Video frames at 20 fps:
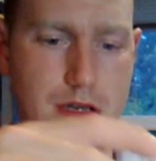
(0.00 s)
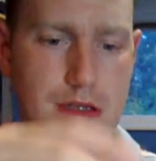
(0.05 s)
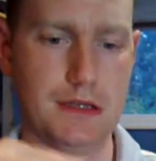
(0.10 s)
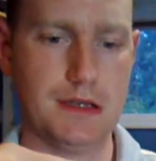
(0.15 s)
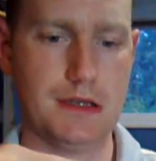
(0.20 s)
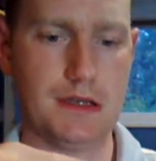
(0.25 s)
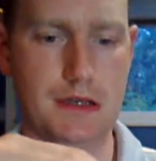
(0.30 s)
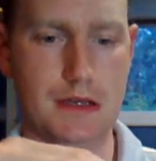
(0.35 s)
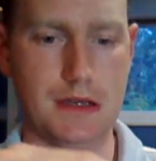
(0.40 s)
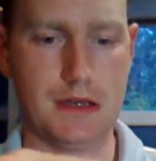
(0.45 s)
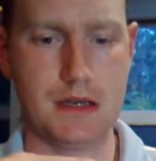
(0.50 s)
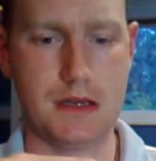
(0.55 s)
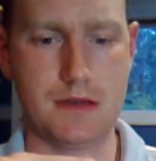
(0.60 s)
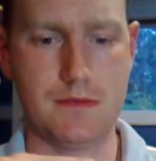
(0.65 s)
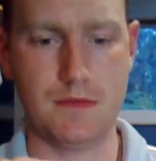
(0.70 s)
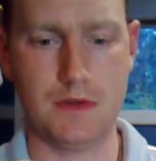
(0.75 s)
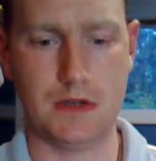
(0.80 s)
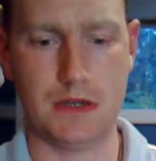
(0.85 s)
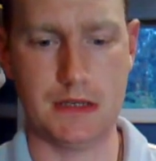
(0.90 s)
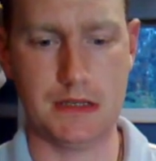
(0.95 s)
Right,
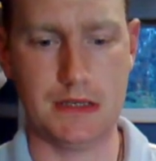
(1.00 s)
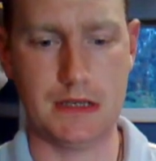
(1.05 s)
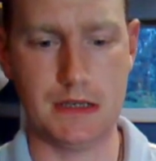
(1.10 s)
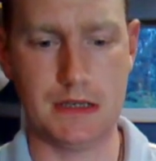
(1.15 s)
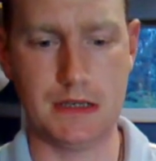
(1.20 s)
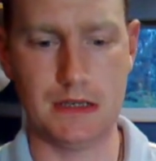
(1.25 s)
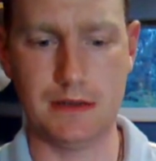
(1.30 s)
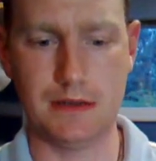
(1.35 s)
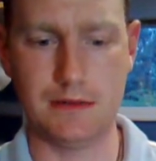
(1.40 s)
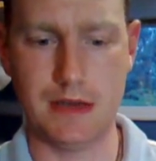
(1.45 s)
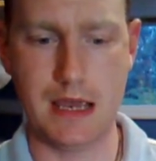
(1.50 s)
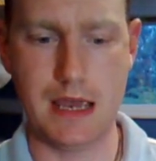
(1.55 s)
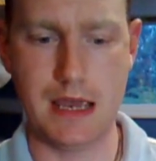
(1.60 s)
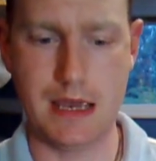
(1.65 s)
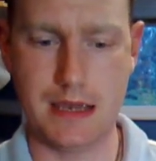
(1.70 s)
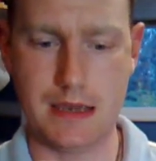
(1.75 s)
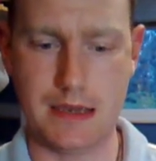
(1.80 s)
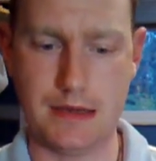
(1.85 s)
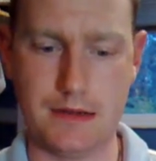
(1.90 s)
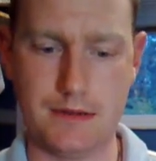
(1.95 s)
we're going to tuck his little
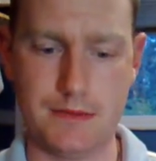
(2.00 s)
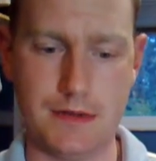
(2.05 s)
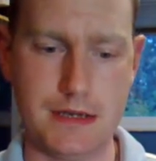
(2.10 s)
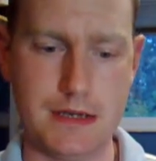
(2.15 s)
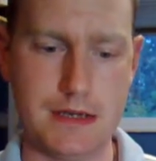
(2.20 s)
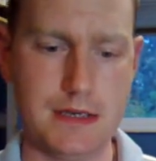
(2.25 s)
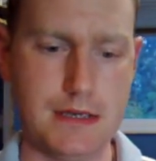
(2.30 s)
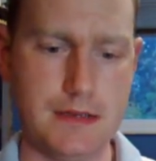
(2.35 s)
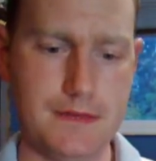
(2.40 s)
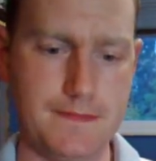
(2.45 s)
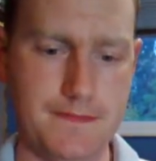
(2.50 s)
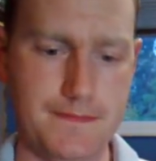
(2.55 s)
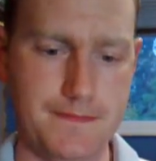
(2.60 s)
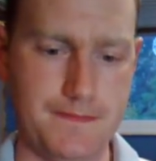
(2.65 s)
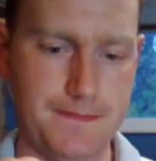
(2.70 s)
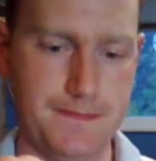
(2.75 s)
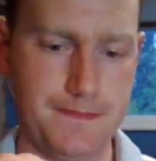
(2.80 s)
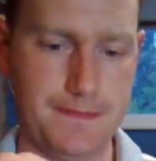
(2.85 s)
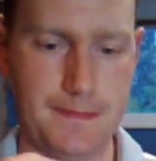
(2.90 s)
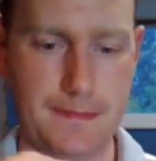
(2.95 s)
head away.
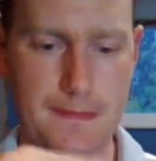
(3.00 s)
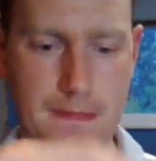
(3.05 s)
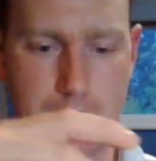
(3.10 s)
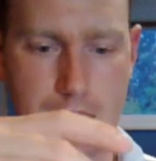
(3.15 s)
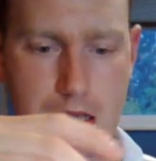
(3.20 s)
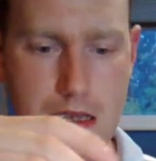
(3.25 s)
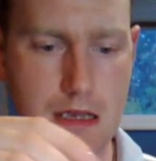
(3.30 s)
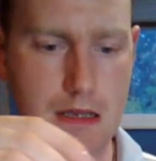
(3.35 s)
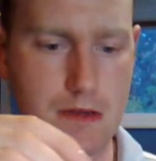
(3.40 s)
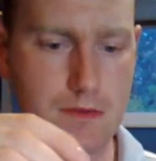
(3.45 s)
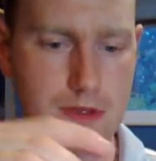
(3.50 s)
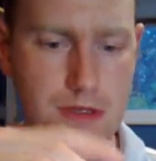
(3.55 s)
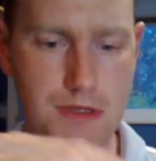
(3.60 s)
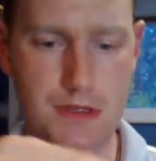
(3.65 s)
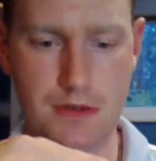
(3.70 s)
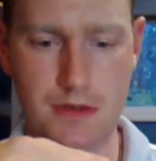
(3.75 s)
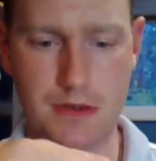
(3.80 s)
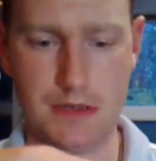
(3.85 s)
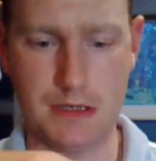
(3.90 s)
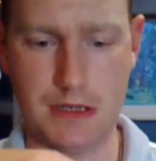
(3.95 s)
And
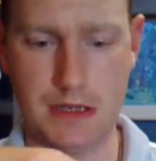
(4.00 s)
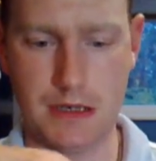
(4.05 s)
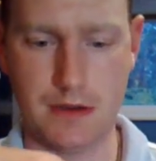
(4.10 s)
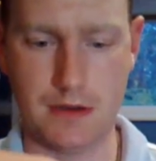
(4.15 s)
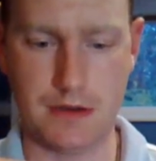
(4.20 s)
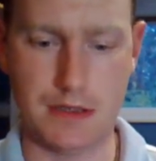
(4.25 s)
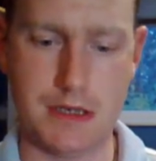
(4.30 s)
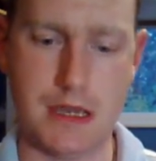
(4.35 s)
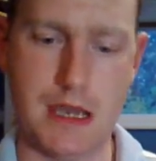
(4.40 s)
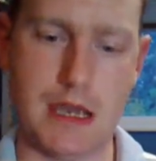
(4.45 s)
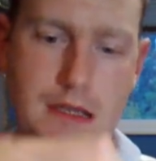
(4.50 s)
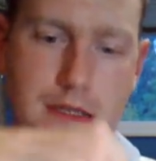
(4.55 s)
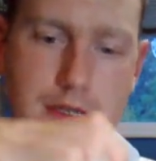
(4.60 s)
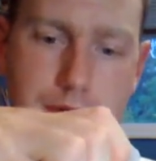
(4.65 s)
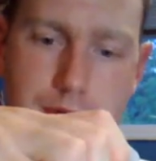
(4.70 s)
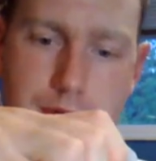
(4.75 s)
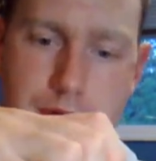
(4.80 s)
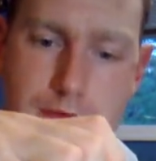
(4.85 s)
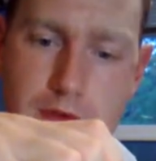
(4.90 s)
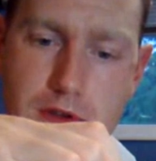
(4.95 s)
which side does that go into?
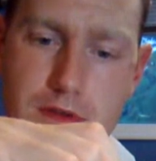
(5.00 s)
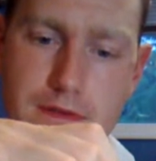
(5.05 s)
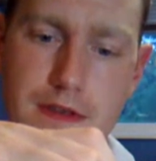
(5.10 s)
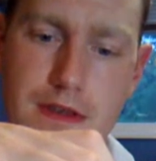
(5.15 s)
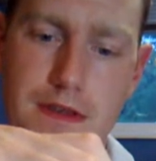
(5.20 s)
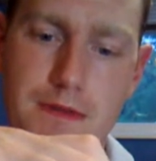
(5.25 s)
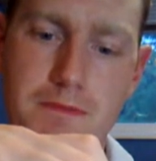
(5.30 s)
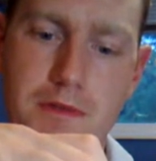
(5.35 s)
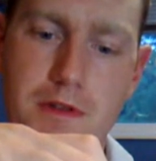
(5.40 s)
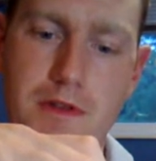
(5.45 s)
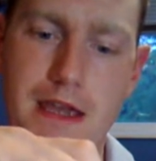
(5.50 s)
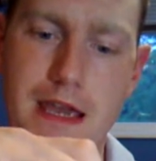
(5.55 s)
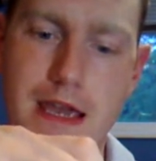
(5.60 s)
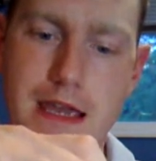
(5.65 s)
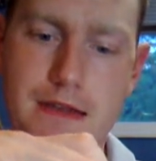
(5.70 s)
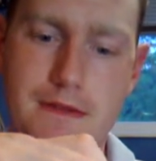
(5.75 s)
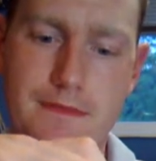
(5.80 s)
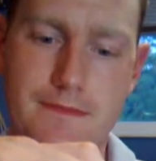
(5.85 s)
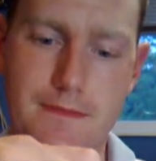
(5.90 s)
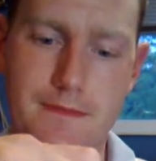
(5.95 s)
Yes, so we move this bull
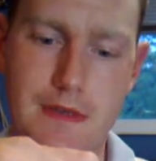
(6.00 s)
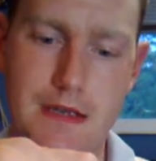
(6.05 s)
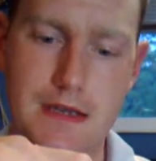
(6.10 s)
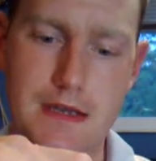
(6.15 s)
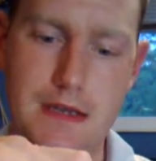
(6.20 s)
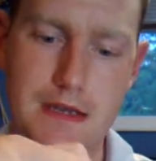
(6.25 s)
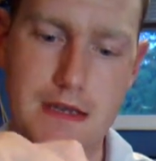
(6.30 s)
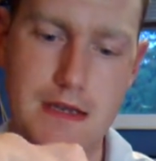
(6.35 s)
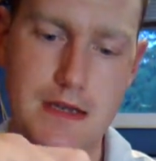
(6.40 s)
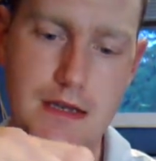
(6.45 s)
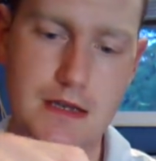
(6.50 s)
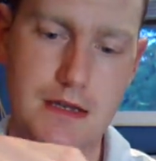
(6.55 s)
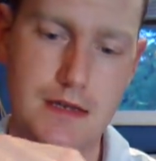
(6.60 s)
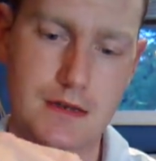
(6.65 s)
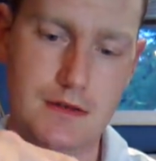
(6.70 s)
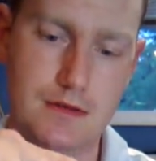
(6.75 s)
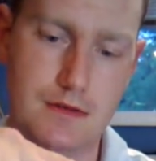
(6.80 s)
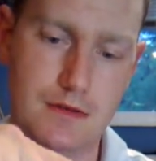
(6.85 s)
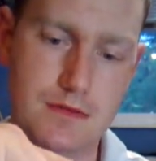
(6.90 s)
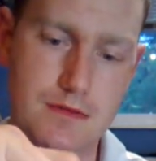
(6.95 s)
head,
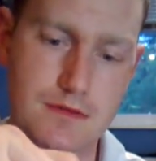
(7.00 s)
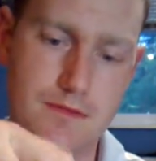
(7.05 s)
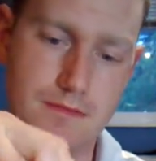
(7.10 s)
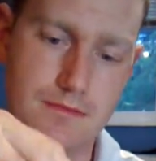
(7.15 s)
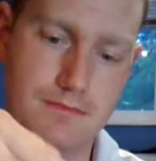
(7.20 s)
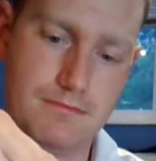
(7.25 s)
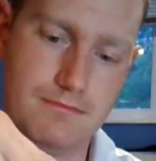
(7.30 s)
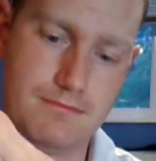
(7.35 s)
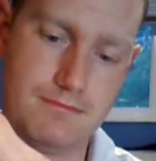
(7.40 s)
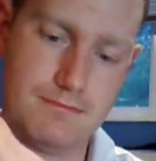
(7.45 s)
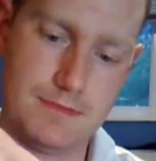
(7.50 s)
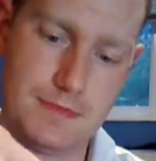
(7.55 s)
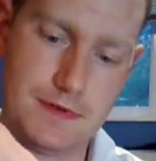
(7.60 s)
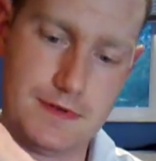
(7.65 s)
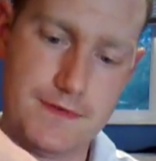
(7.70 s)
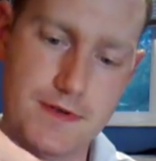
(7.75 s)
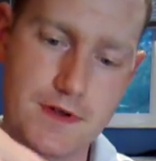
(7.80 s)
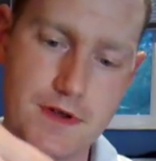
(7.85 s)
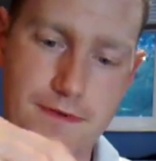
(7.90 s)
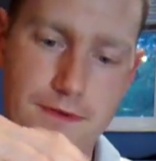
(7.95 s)
oh,
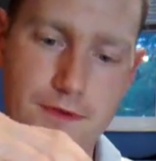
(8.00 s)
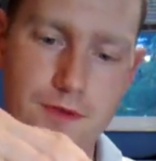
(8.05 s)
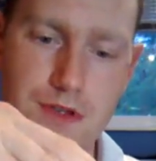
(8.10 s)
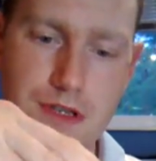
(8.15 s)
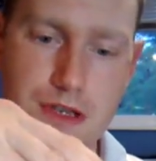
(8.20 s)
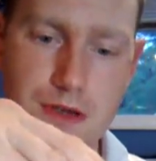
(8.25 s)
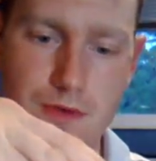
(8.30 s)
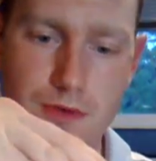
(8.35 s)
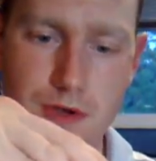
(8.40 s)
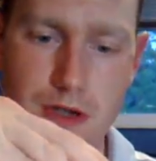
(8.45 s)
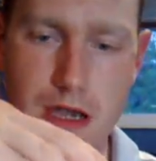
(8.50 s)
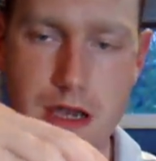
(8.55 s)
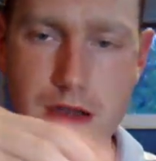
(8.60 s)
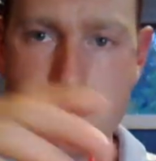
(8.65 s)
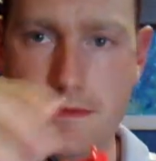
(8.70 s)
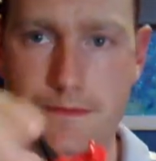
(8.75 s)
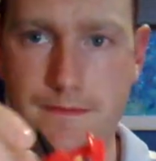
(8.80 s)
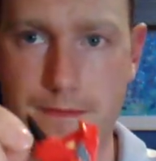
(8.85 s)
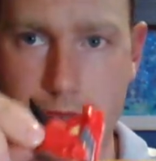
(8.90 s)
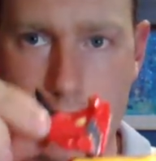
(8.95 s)
as far forward as it will
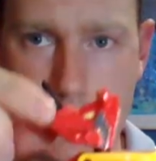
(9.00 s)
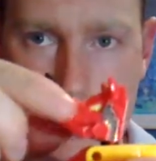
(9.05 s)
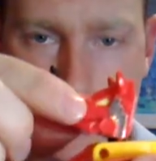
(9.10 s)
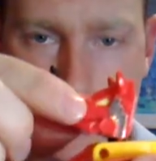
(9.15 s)
go,